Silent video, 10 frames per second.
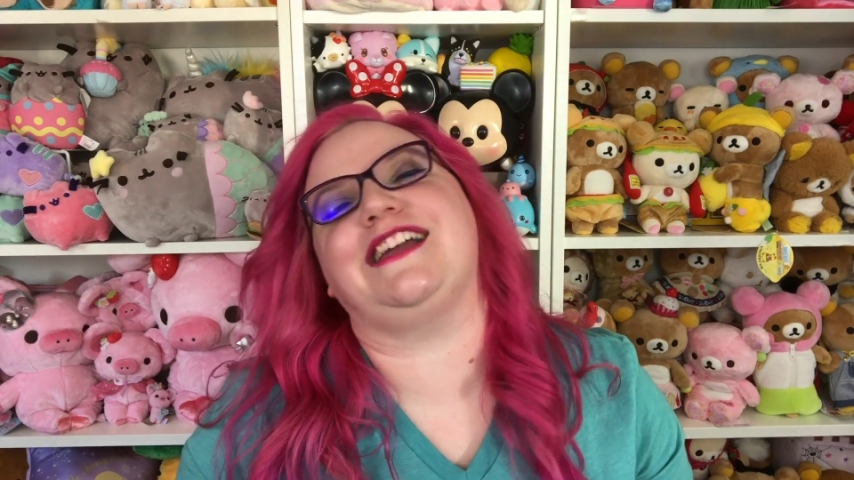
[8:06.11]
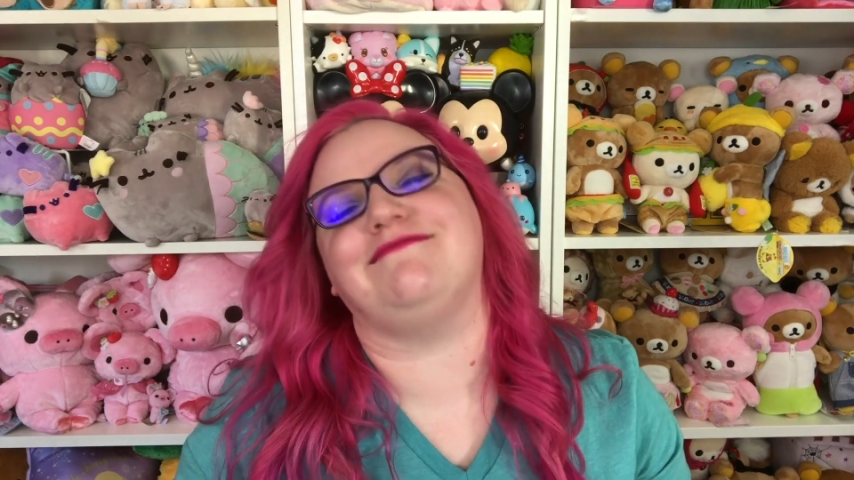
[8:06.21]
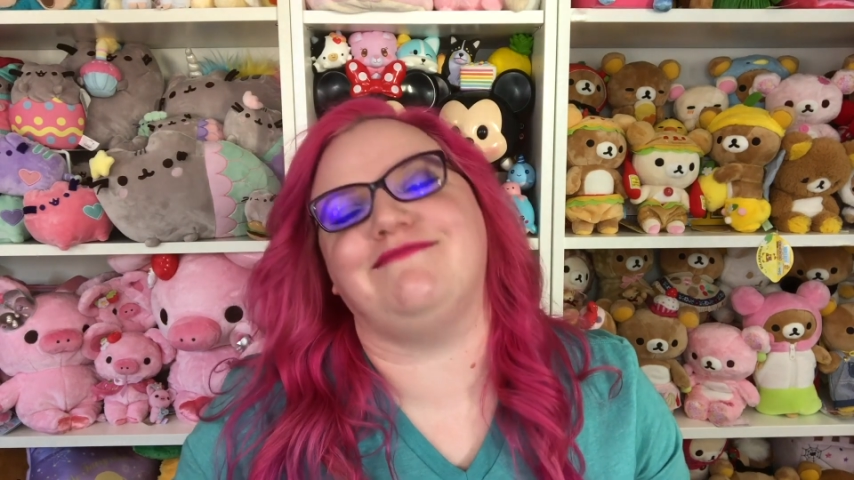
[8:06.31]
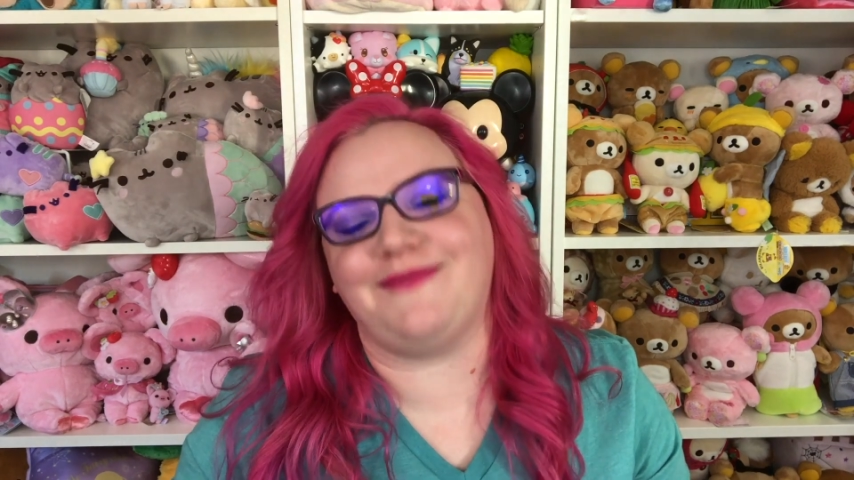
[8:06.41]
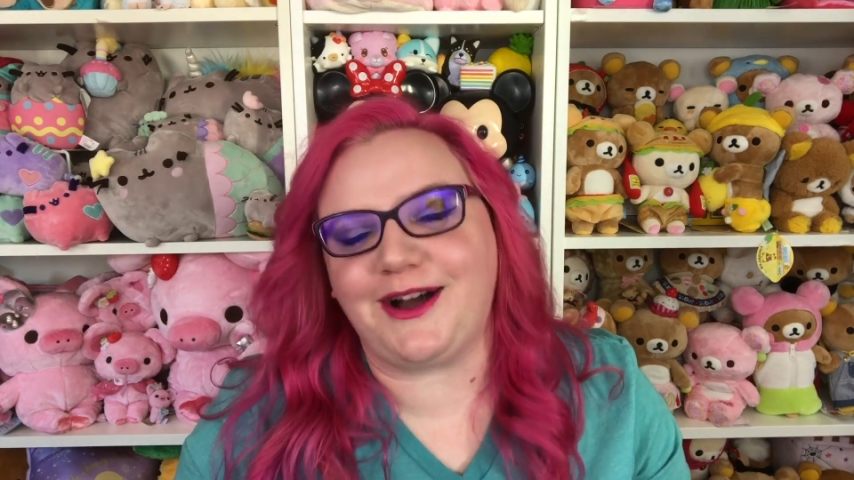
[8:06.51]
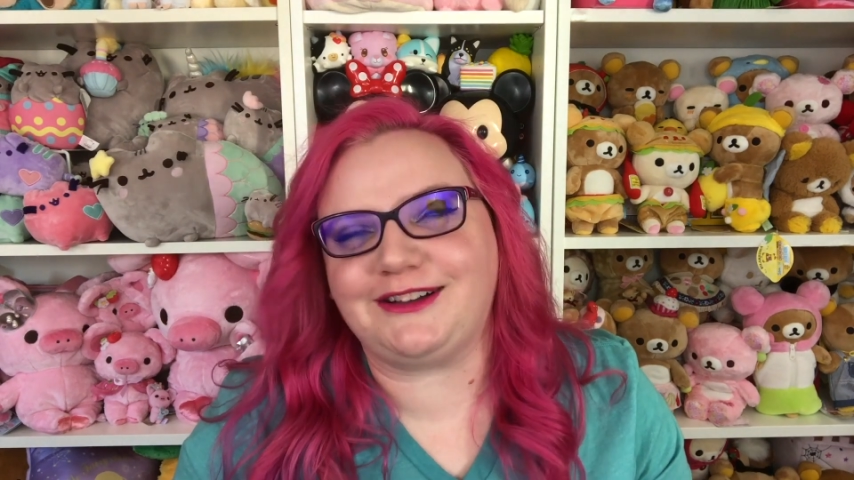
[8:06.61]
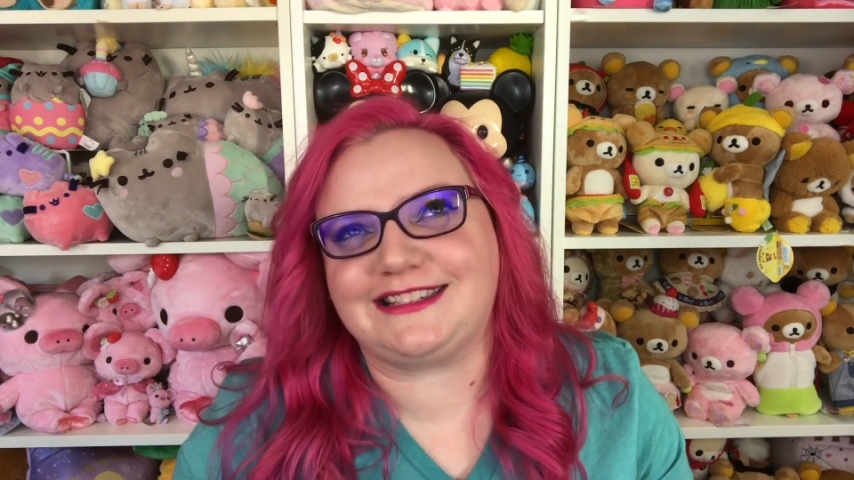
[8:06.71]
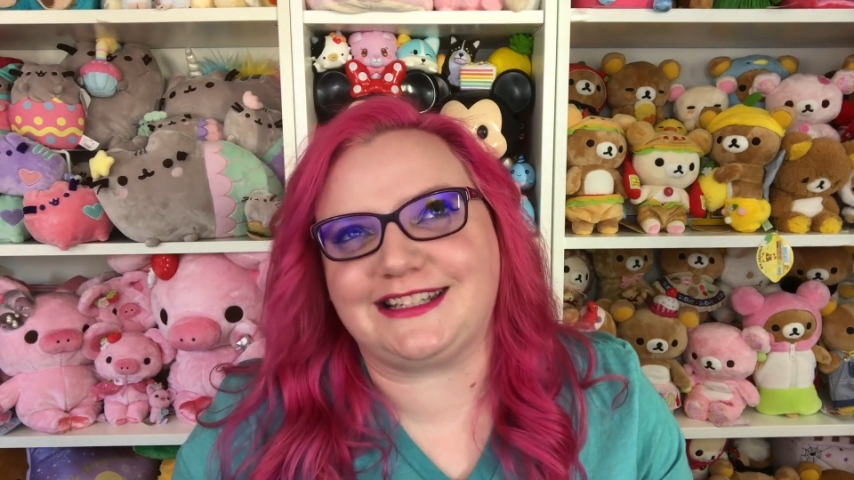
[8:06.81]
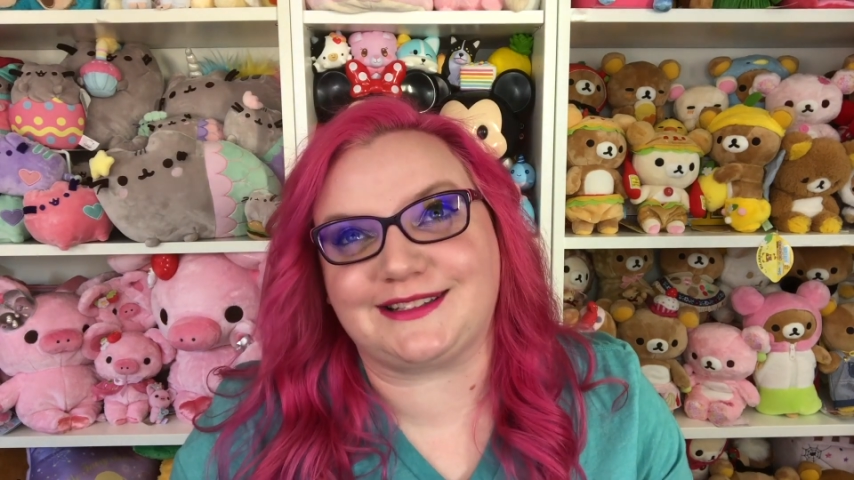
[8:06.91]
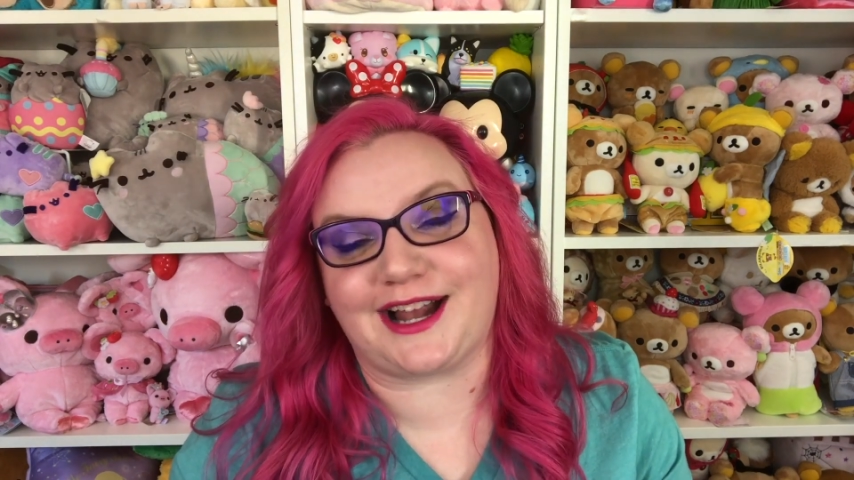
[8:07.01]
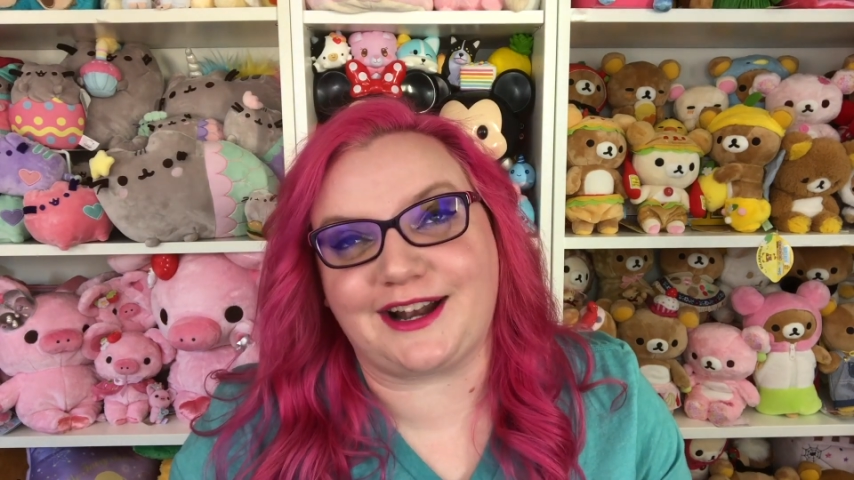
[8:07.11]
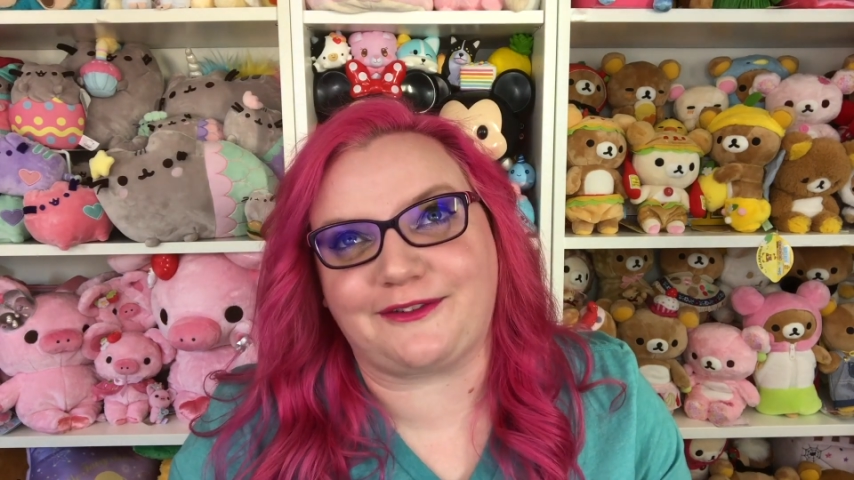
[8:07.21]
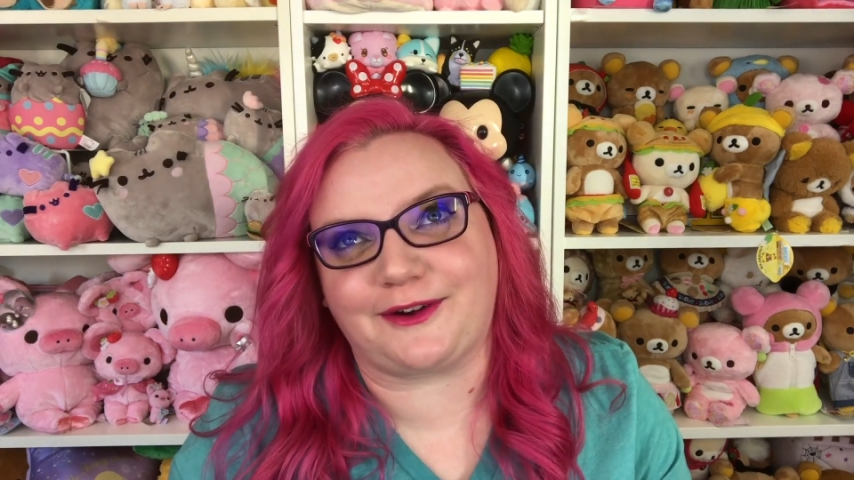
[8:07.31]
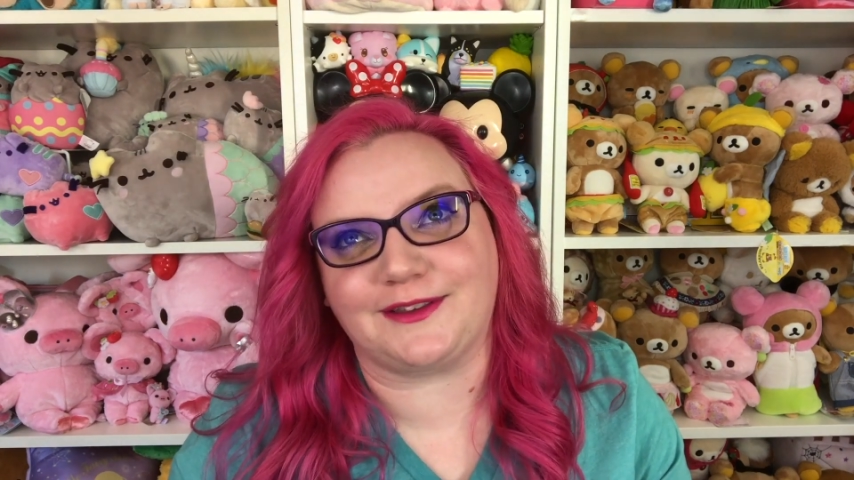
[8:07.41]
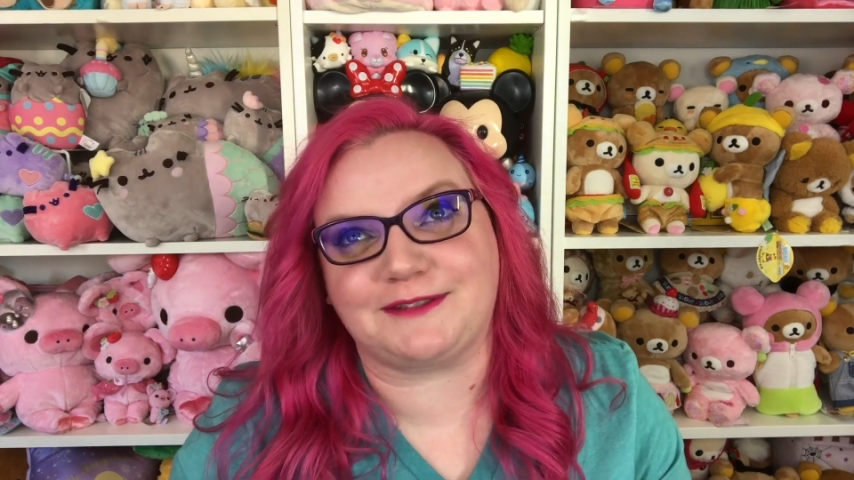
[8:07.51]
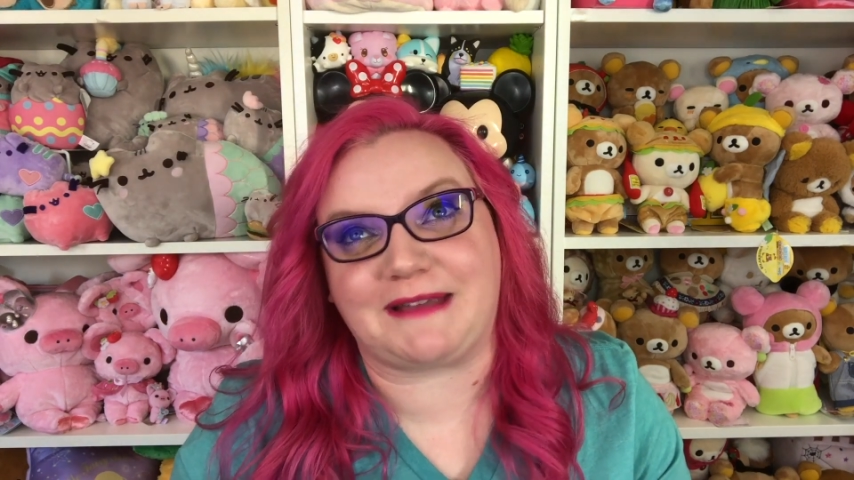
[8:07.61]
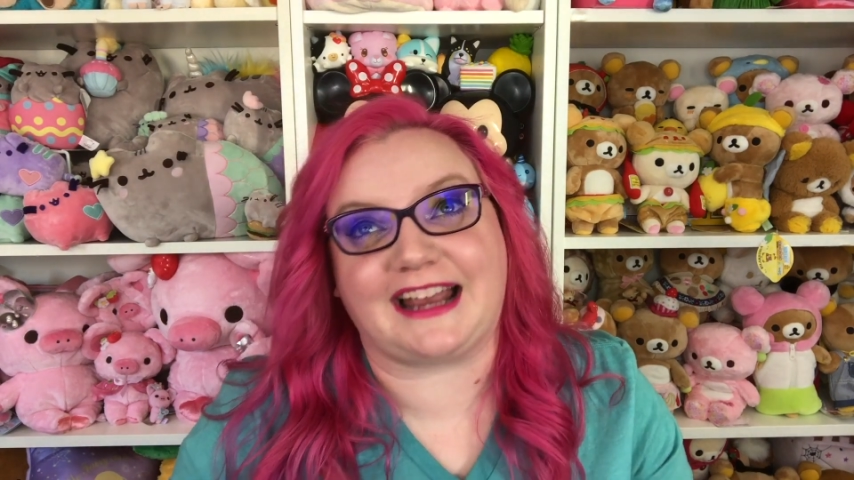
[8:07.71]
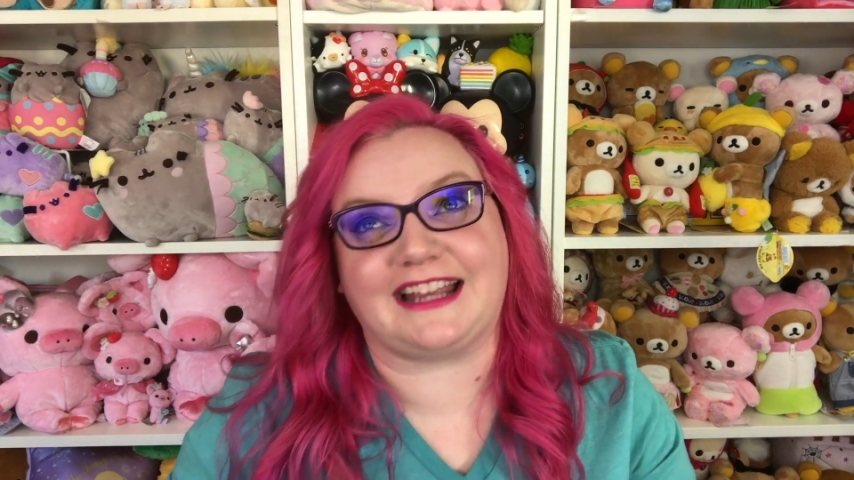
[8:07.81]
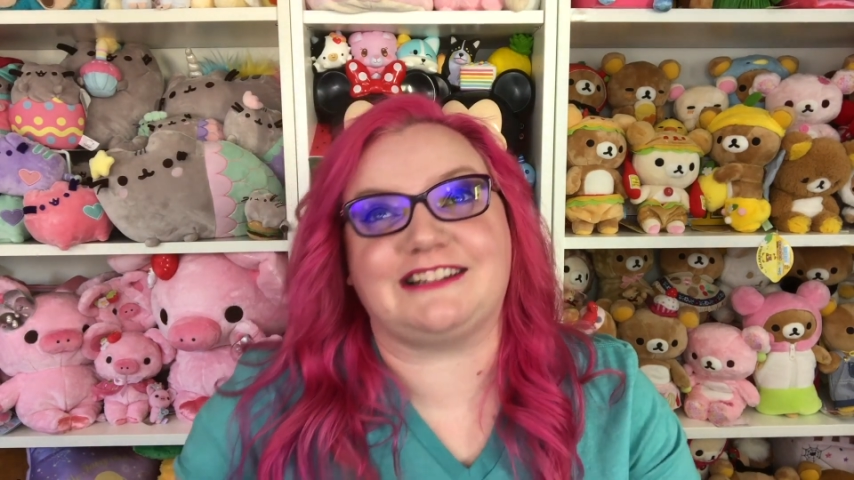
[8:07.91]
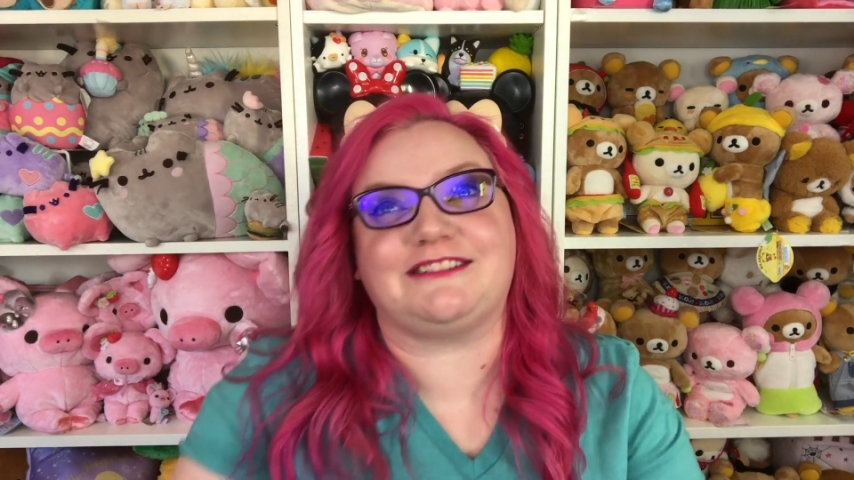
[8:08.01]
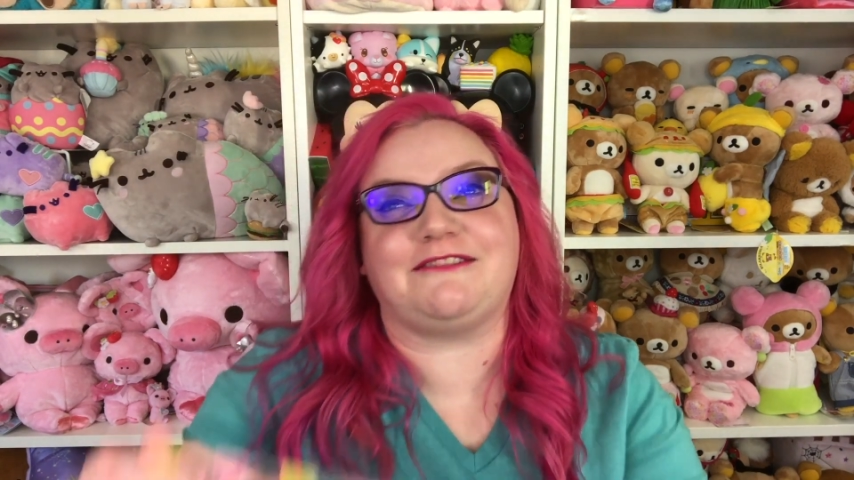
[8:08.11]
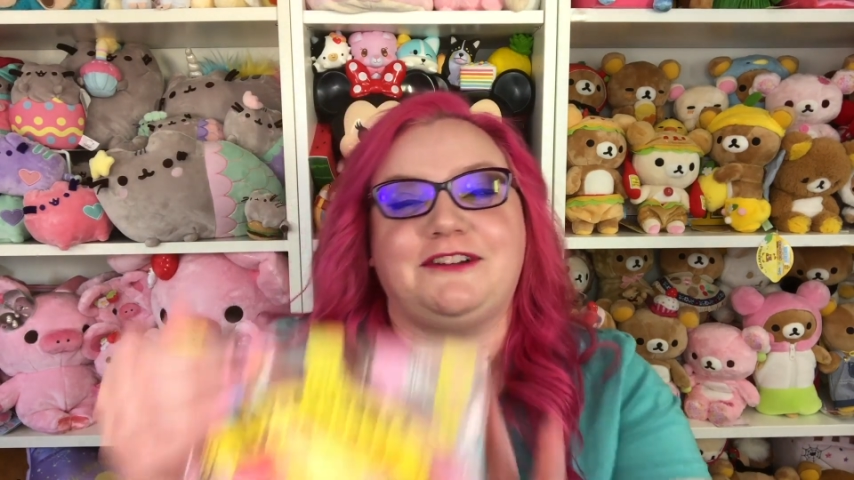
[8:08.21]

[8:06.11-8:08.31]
am most excited for in this package,